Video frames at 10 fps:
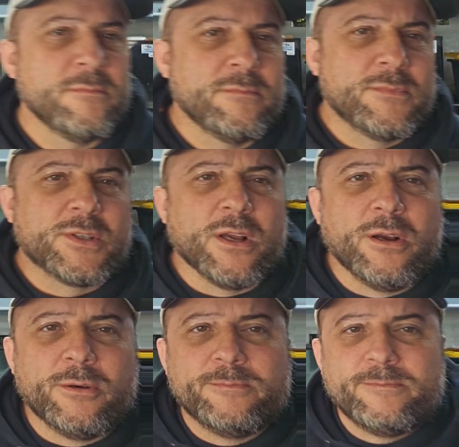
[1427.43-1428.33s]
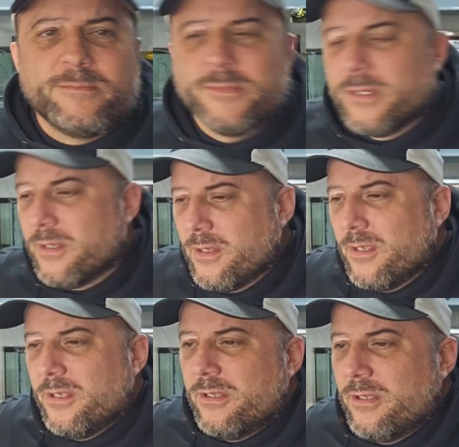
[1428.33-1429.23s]
So
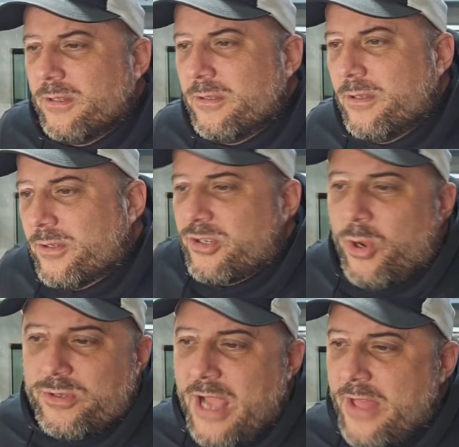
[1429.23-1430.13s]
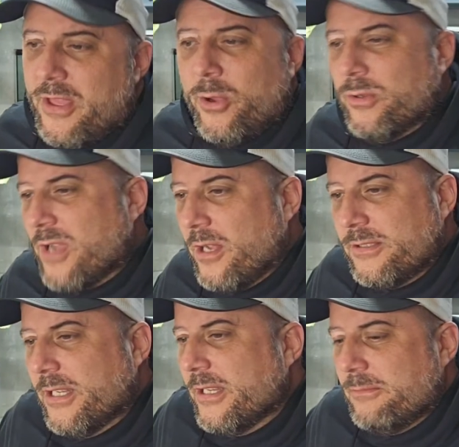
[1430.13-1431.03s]
there's shows on those
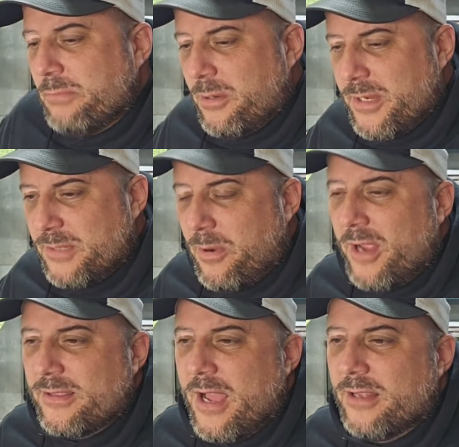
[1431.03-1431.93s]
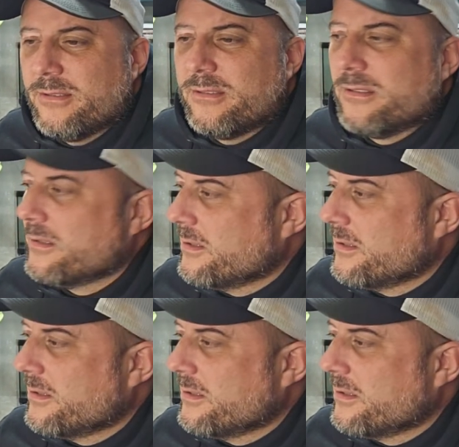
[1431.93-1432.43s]
hunting Burmese pythons,